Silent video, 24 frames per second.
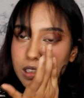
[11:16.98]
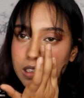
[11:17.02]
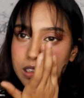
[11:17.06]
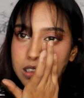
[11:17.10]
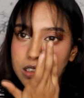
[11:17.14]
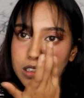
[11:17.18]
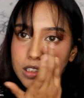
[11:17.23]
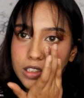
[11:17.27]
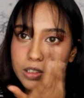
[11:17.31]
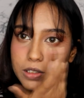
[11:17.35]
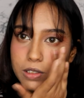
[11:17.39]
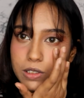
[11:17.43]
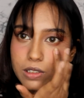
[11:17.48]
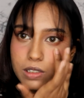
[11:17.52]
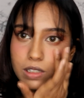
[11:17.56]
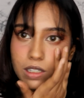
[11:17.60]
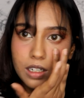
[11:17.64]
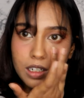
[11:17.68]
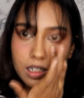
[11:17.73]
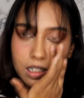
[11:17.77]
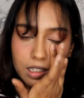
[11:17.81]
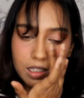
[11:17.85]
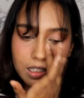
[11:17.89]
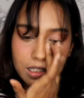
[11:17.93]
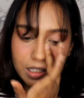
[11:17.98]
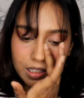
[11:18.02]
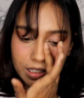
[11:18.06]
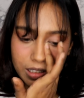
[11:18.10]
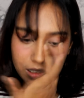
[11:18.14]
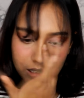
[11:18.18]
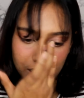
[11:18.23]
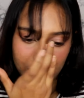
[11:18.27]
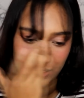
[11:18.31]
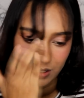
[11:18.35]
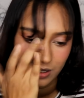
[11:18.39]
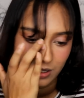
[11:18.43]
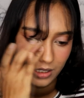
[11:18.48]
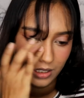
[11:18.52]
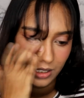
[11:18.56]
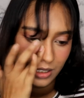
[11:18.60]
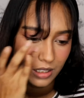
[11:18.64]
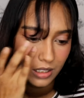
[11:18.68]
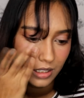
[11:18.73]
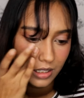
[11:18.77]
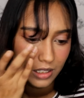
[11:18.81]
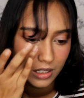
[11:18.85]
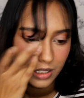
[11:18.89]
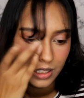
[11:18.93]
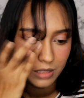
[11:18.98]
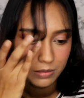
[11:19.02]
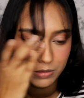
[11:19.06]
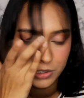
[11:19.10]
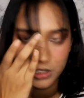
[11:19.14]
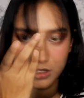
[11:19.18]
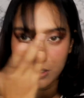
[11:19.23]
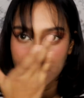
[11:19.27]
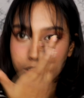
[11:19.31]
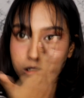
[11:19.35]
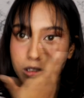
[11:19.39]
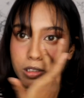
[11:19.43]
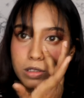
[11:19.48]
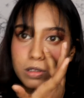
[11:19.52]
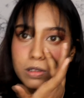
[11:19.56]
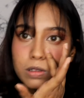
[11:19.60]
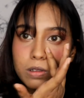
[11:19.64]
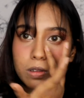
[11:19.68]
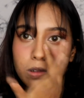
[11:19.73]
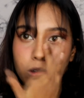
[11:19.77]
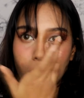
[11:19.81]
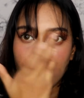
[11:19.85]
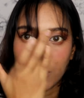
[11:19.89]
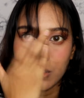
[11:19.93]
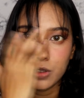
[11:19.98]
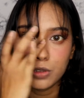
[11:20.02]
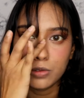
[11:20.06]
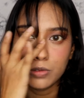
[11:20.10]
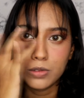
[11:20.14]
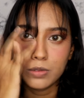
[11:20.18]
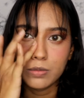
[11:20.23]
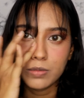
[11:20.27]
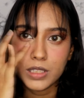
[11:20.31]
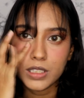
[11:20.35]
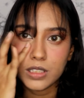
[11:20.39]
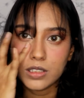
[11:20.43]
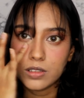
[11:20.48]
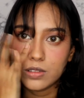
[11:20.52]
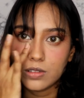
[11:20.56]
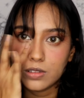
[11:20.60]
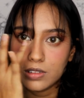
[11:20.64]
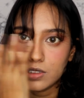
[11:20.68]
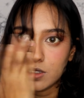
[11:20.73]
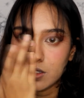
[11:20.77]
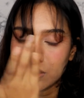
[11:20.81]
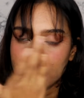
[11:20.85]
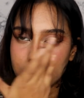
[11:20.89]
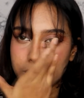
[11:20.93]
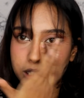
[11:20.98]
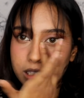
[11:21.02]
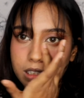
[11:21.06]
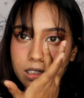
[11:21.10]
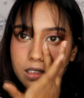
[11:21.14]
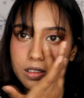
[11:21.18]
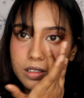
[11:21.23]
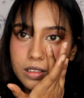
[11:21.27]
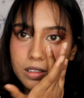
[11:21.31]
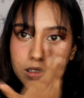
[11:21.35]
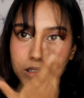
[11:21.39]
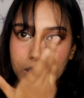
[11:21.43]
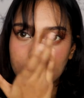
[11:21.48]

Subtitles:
So I'm just gonna go all over my nose as well.